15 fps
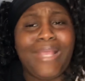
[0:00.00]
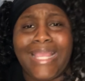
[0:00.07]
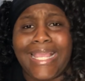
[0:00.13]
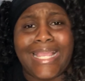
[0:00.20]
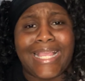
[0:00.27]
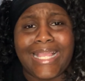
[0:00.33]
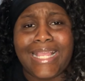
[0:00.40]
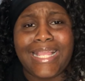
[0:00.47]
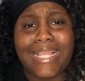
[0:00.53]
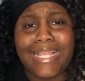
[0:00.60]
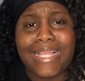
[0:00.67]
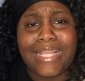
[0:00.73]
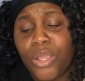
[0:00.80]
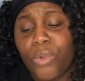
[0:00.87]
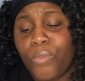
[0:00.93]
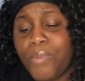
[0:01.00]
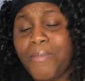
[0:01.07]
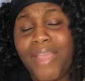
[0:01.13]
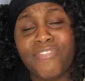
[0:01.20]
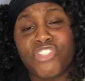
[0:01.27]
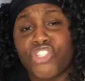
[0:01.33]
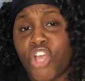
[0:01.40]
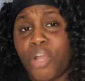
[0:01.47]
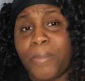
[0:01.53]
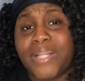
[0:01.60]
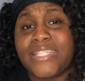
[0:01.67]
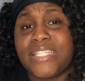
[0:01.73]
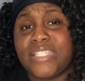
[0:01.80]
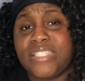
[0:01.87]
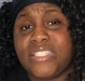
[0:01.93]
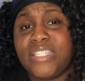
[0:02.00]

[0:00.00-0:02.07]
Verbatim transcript: what? We might have to talk about this.